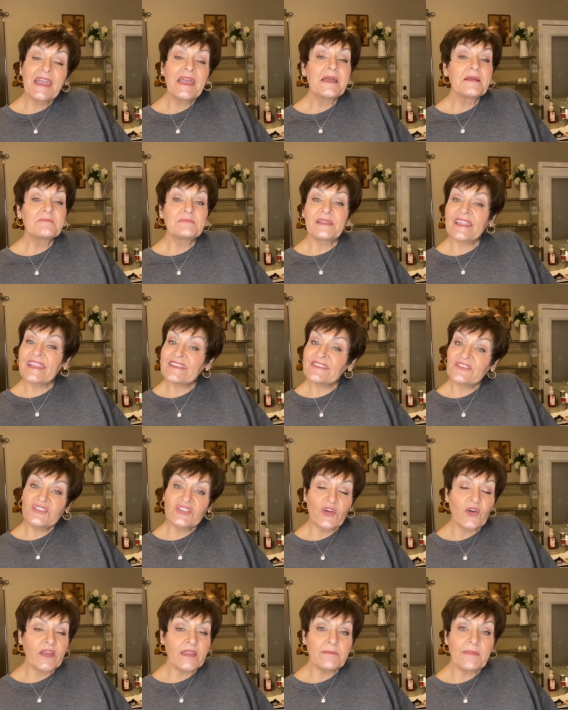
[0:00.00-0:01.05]
Please
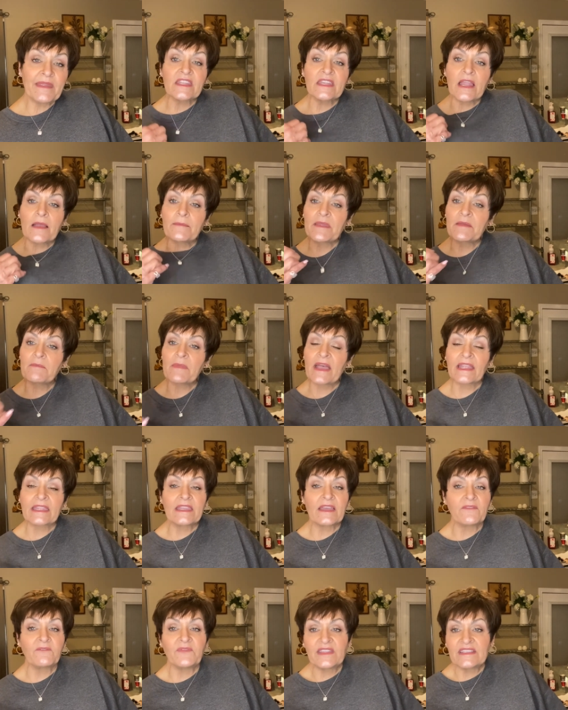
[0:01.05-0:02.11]
join me. I'm in my
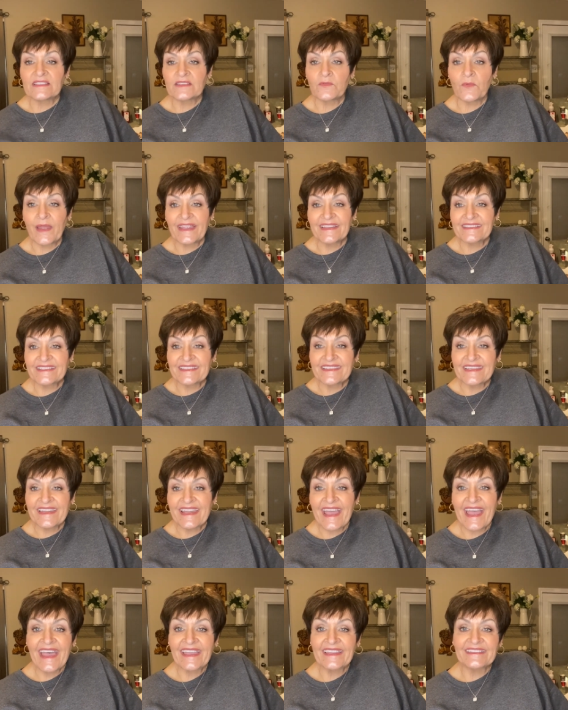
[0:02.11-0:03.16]
comfy sweats
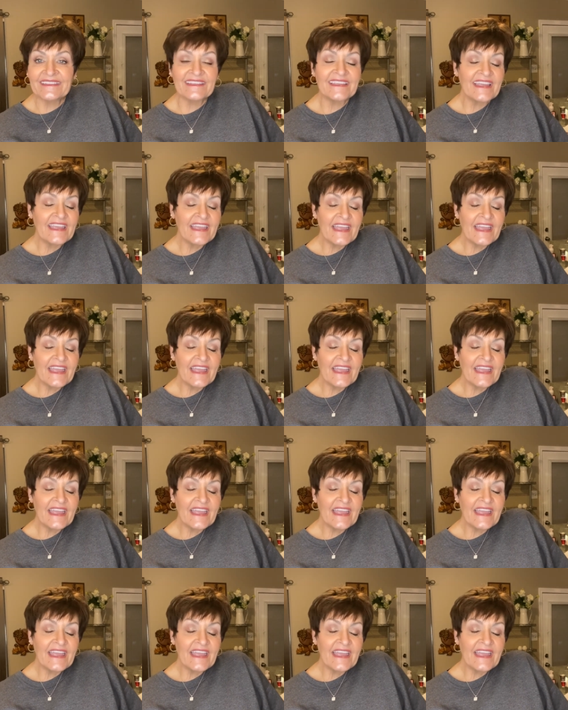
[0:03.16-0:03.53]
tonight.